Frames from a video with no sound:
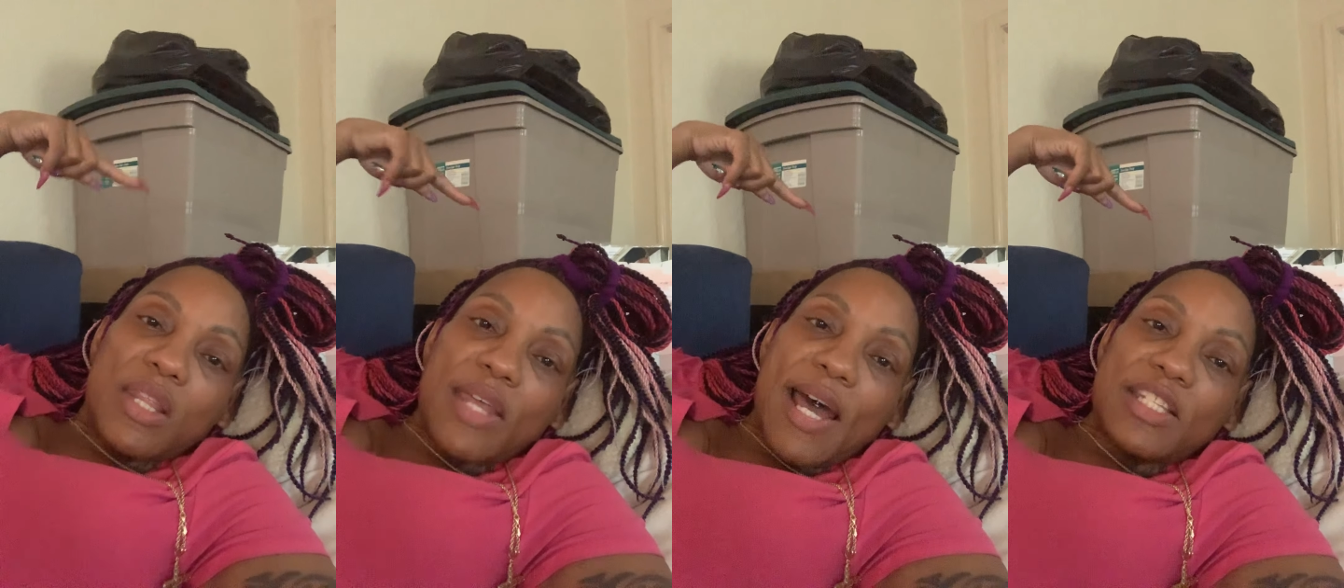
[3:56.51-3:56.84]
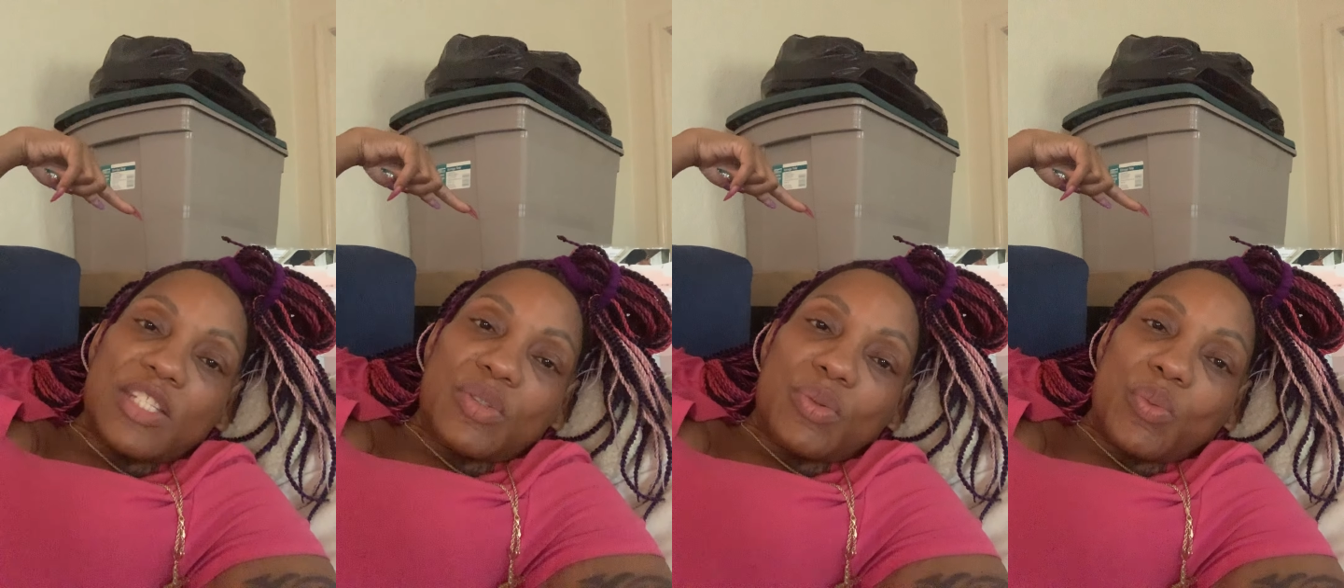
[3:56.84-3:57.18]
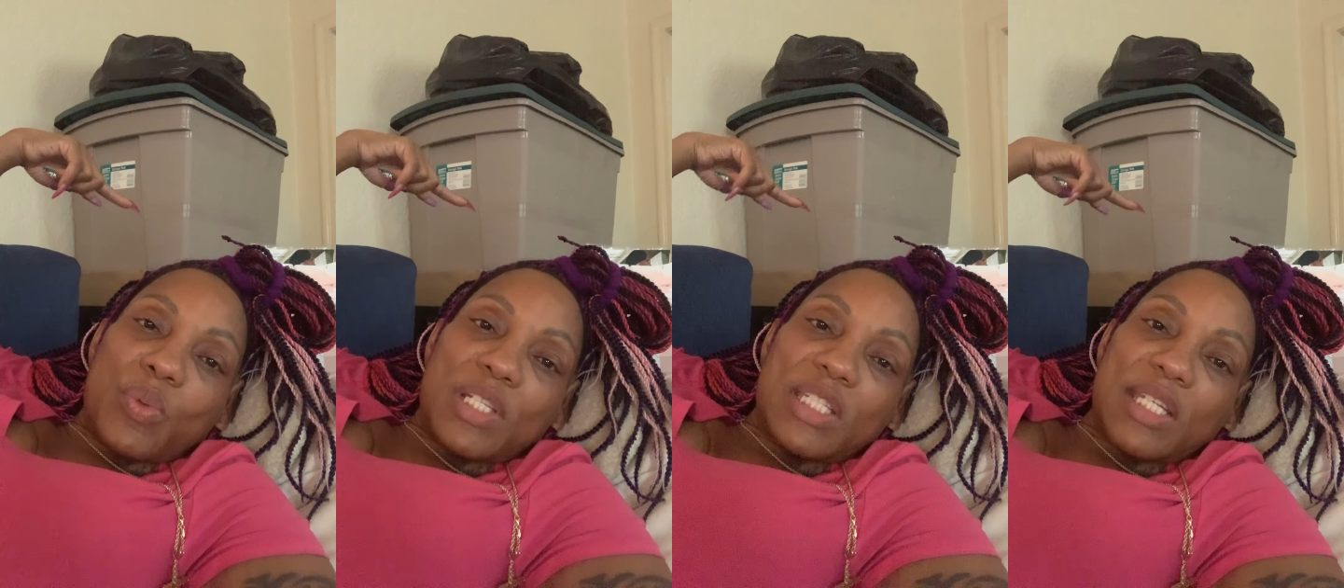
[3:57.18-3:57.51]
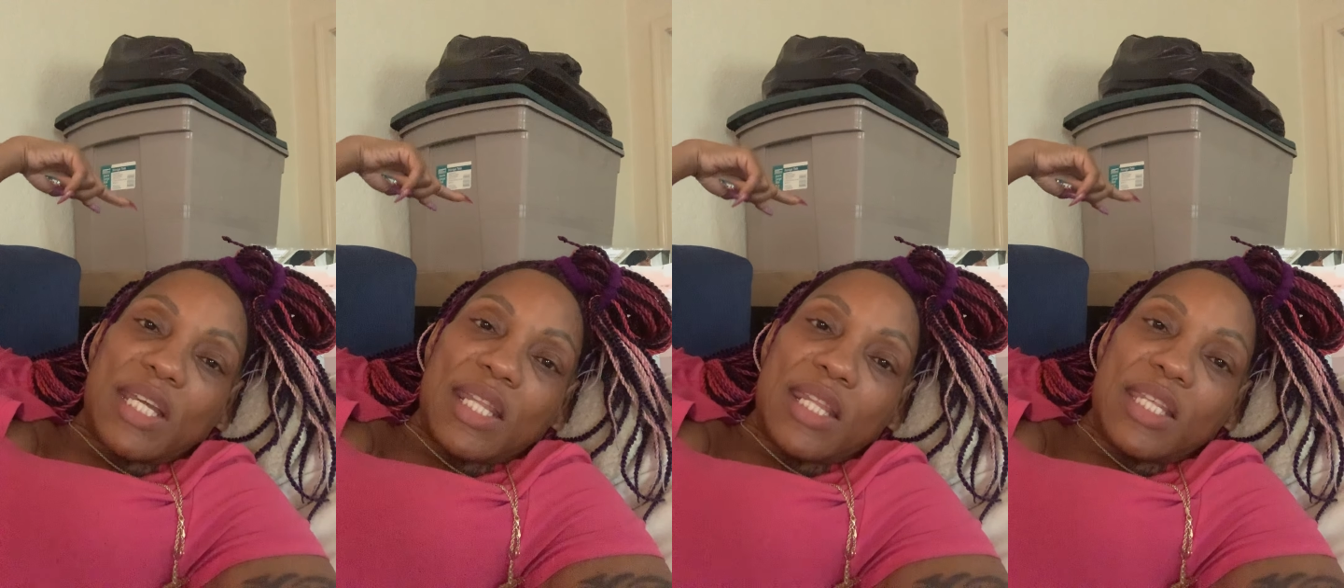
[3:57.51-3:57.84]
That's
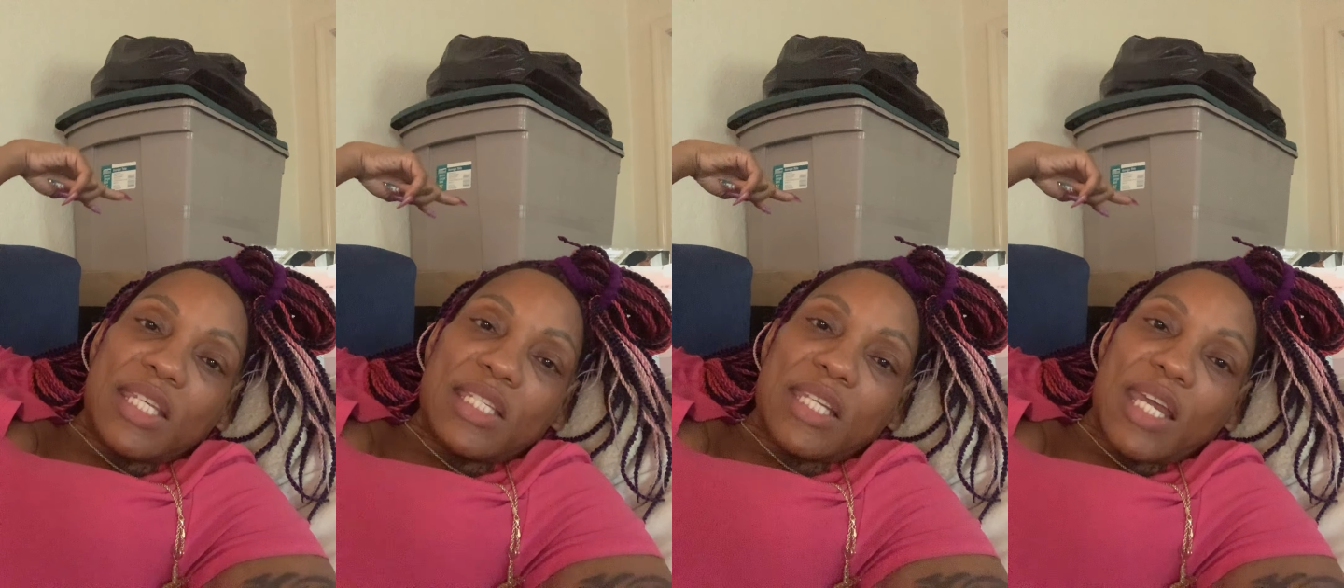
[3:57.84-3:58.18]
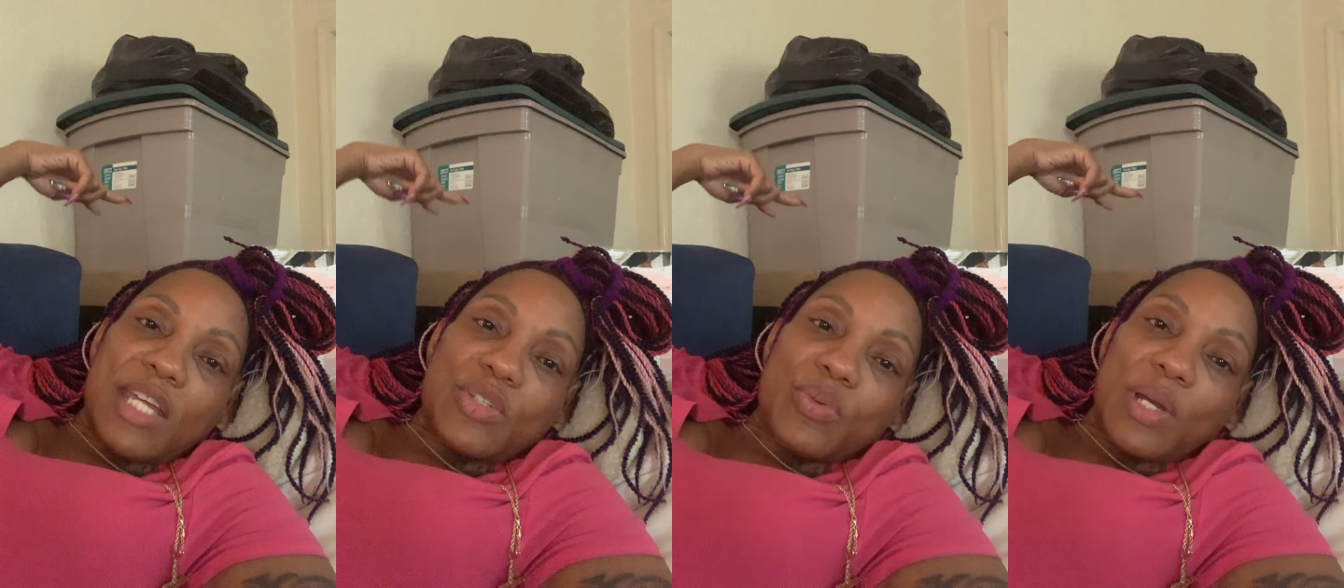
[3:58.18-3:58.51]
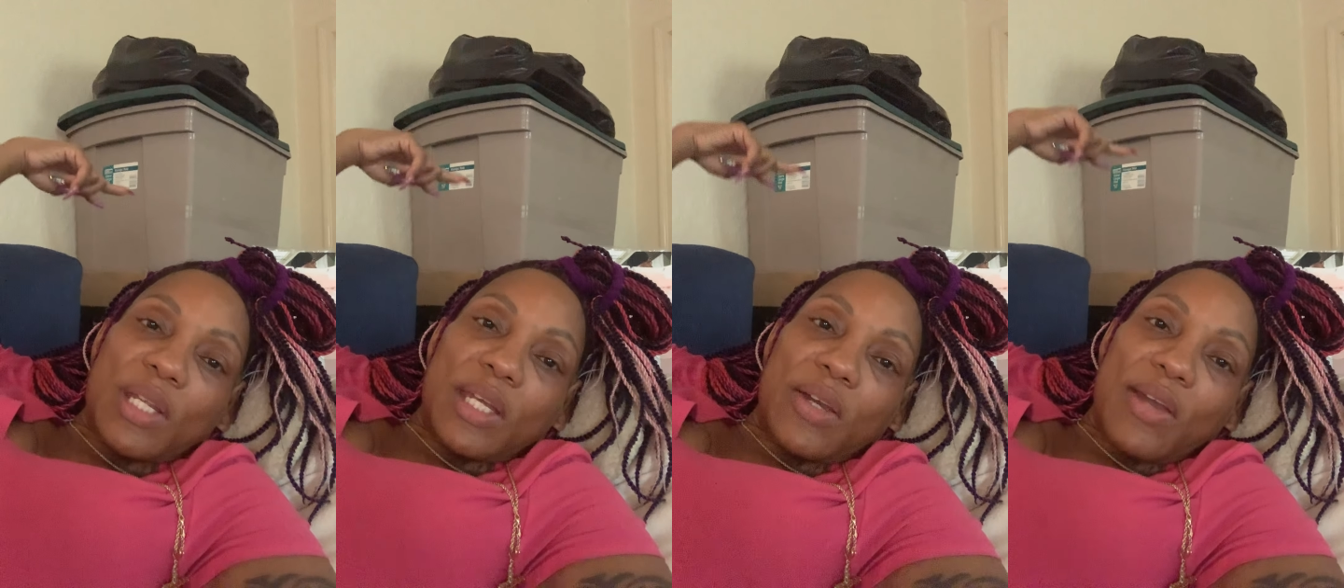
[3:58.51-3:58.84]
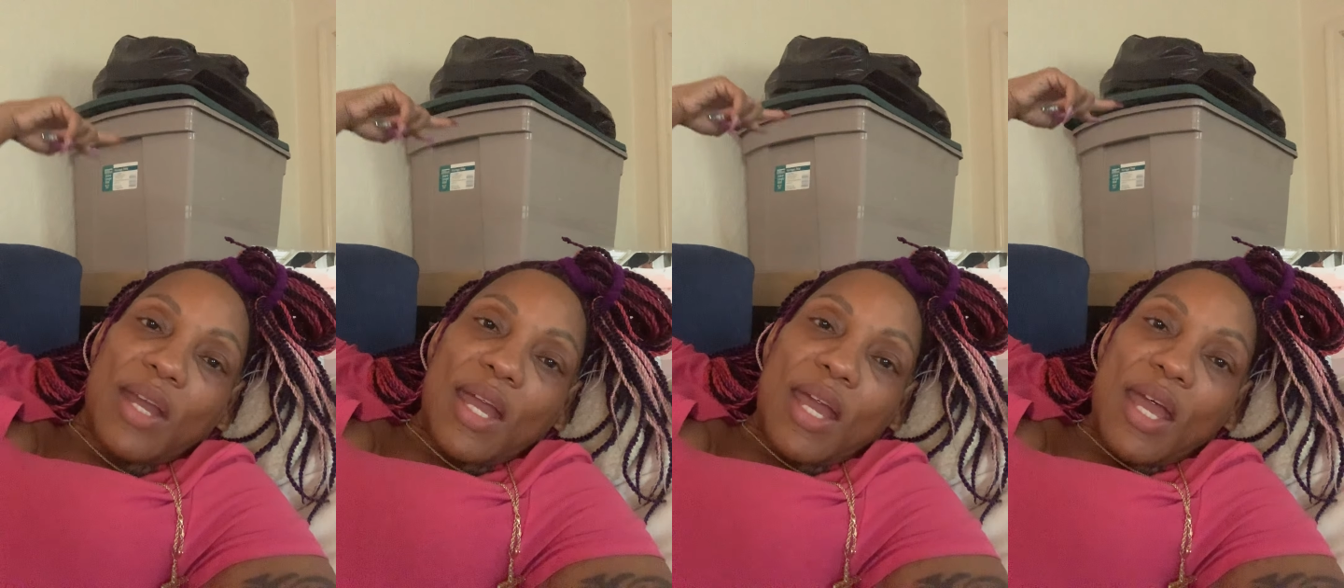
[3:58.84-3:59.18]
what's in this case right here.
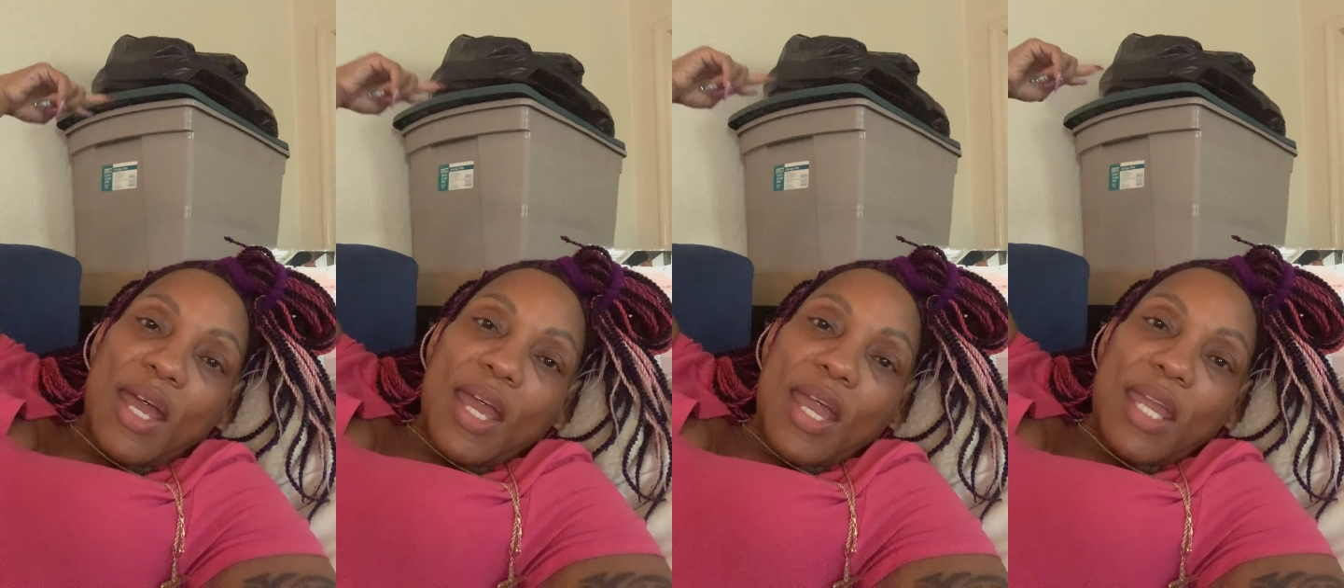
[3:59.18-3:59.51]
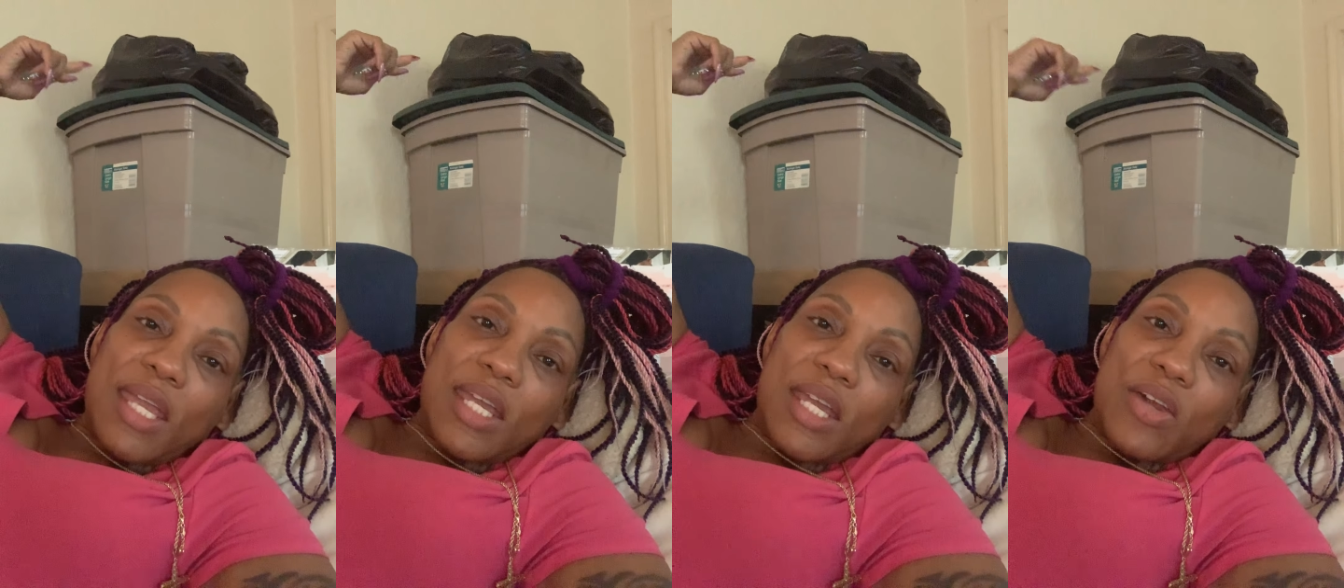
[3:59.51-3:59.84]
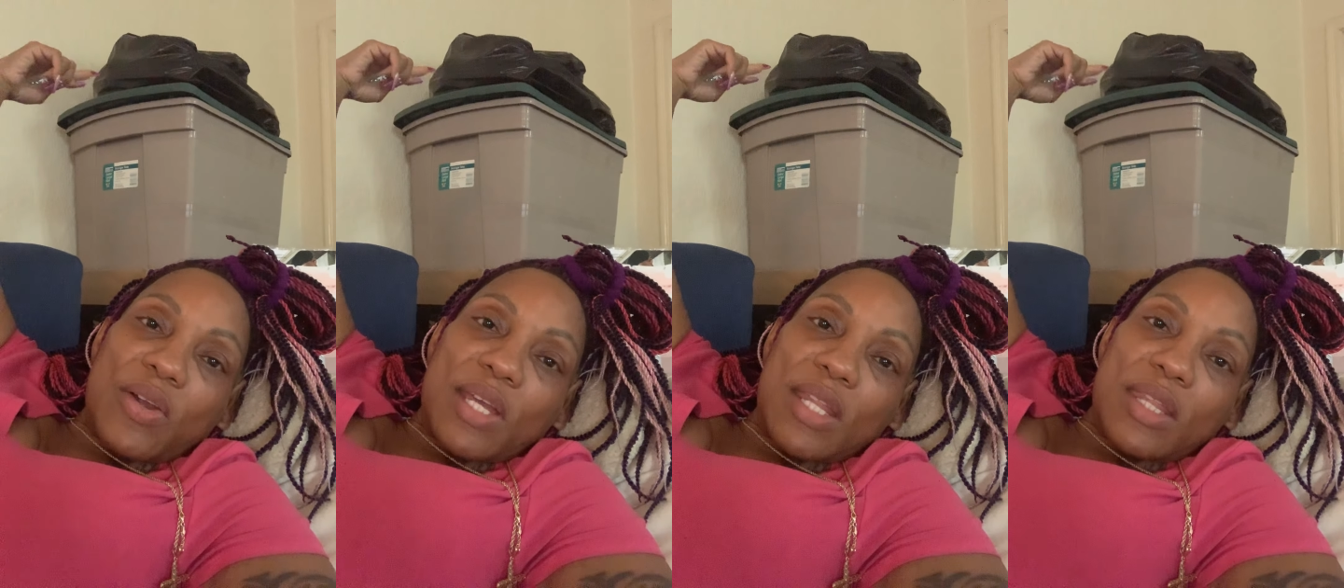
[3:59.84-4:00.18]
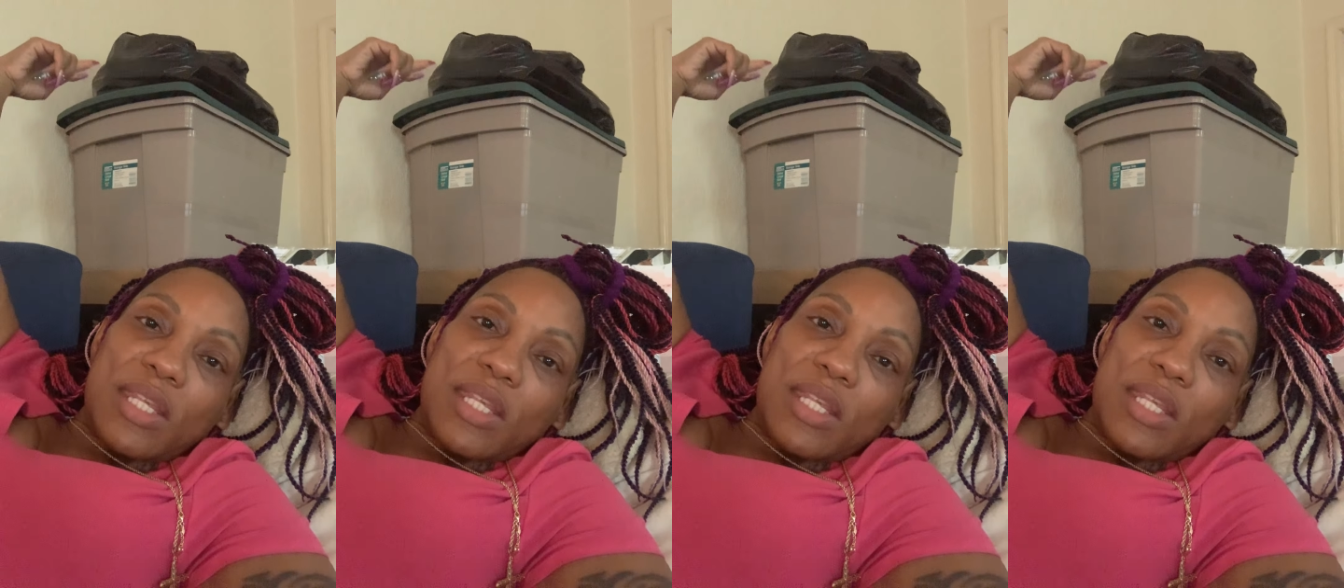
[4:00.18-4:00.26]
Here in